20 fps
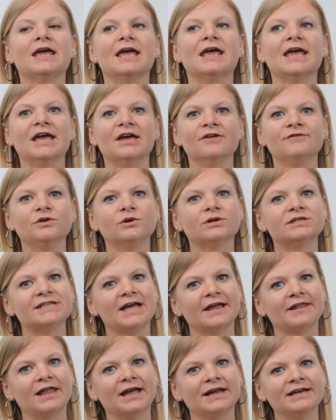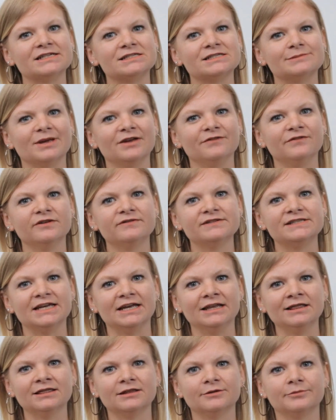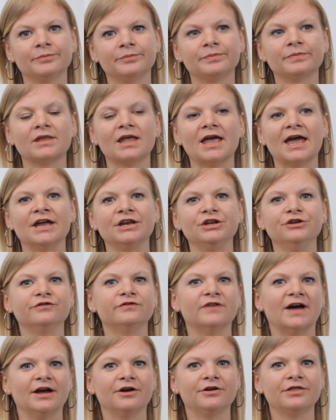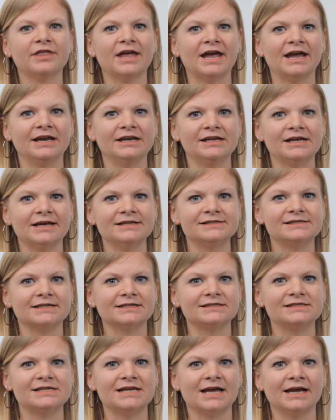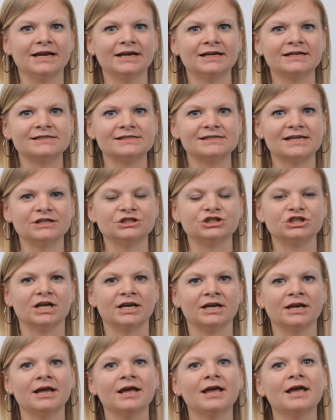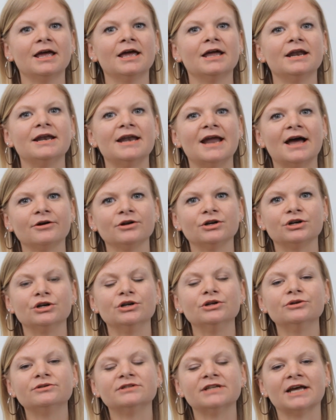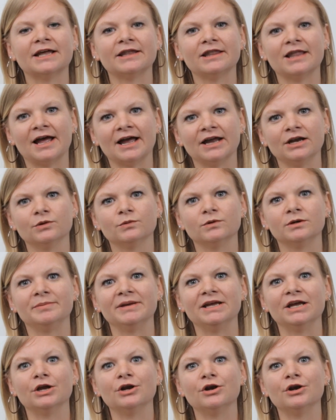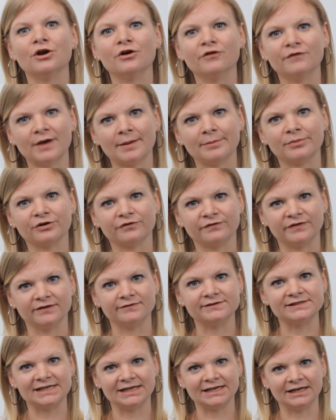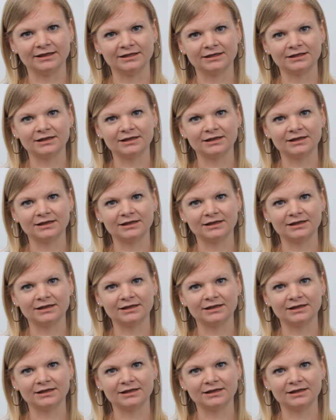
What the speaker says: If your deadline is May 15th and you file the 8868 extension, now your new deadline would be November 15th.